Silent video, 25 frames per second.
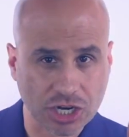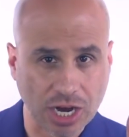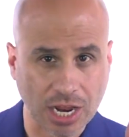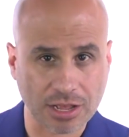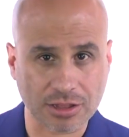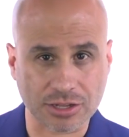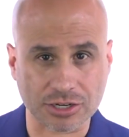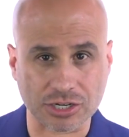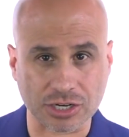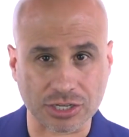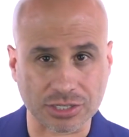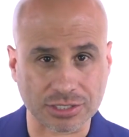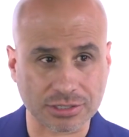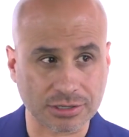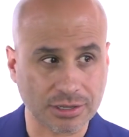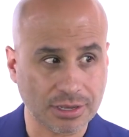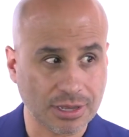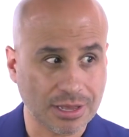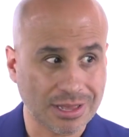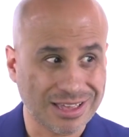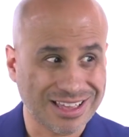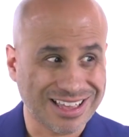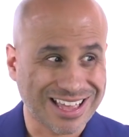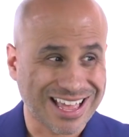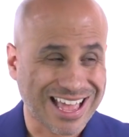challenges.
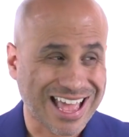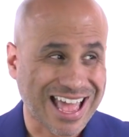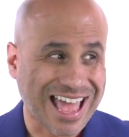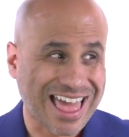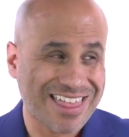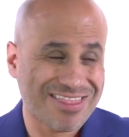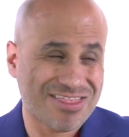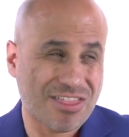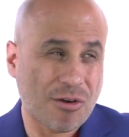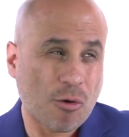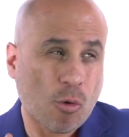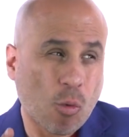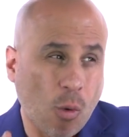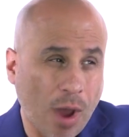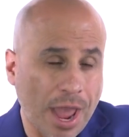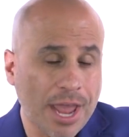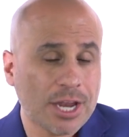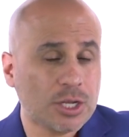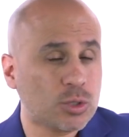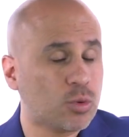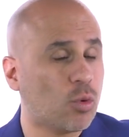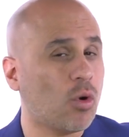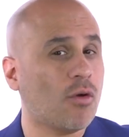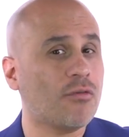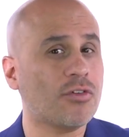The way
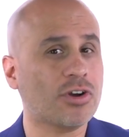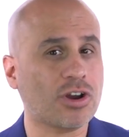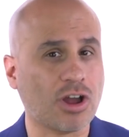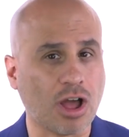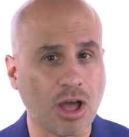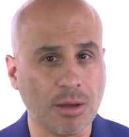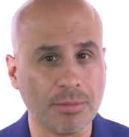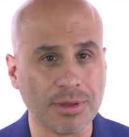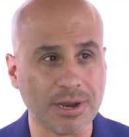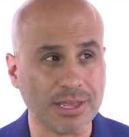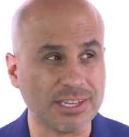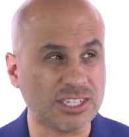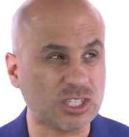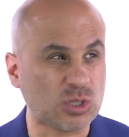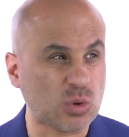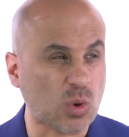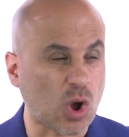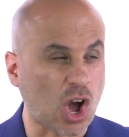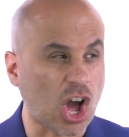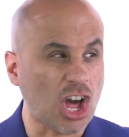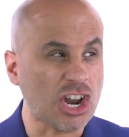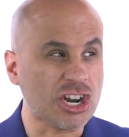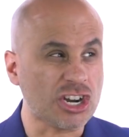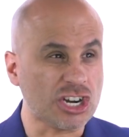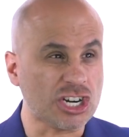to overcome it is to
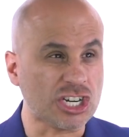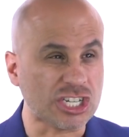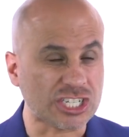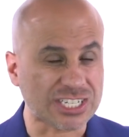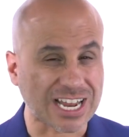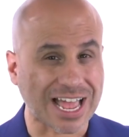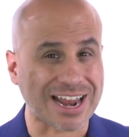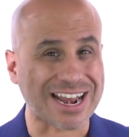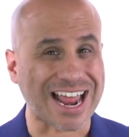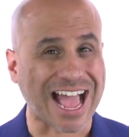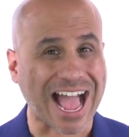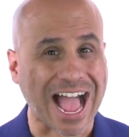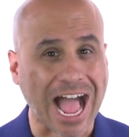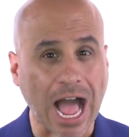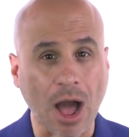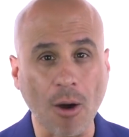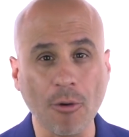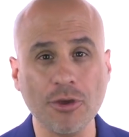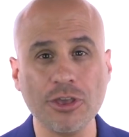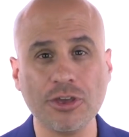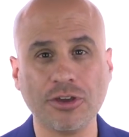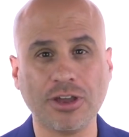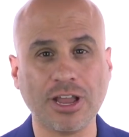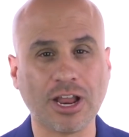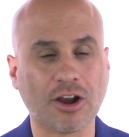understand
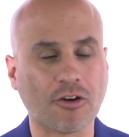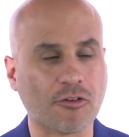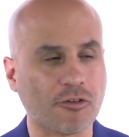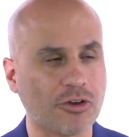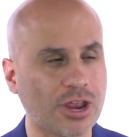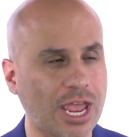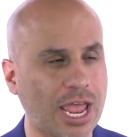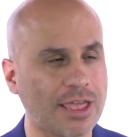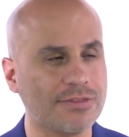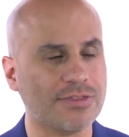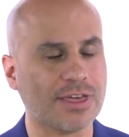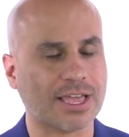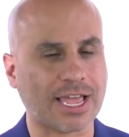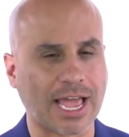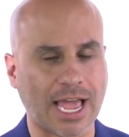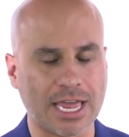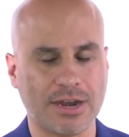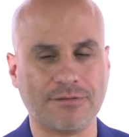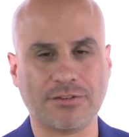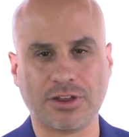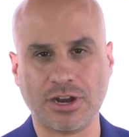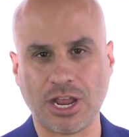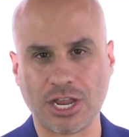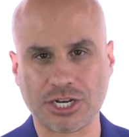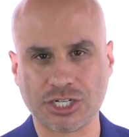how you can create the
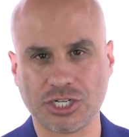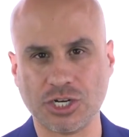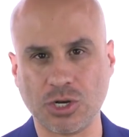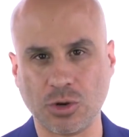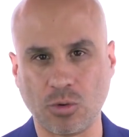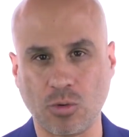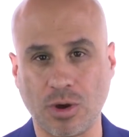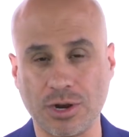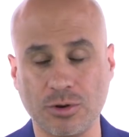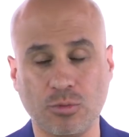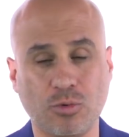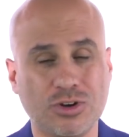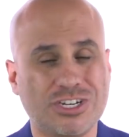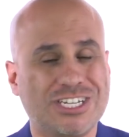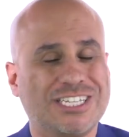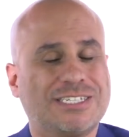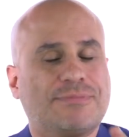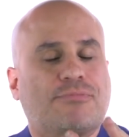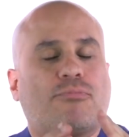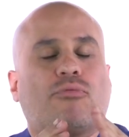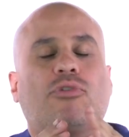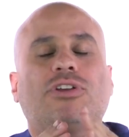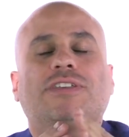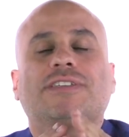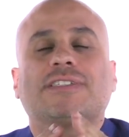kind of connection you want, which is
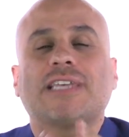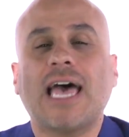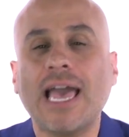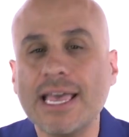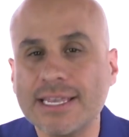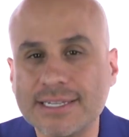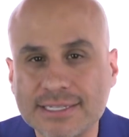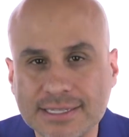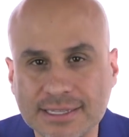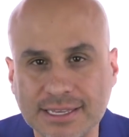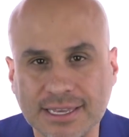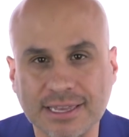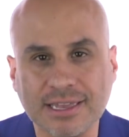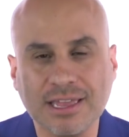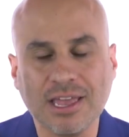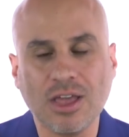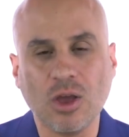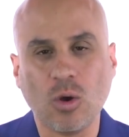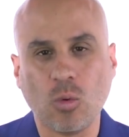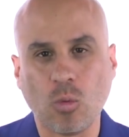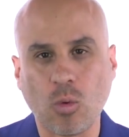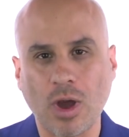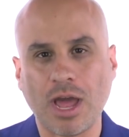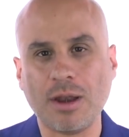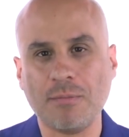precisely
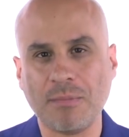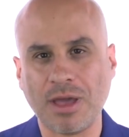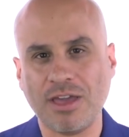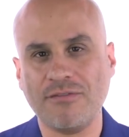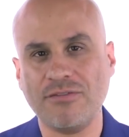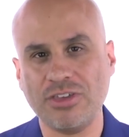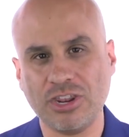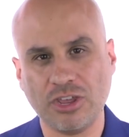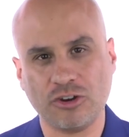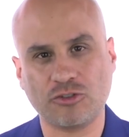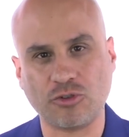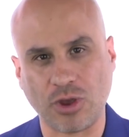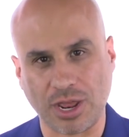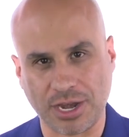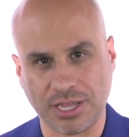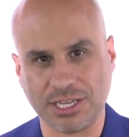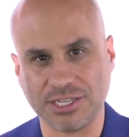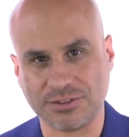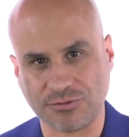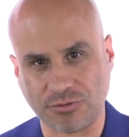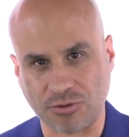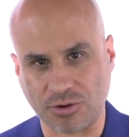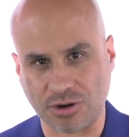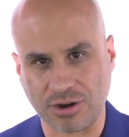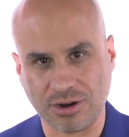what my video training
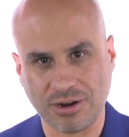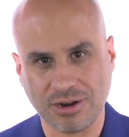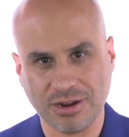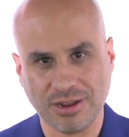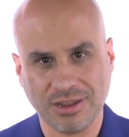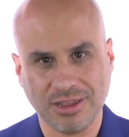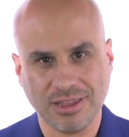is for.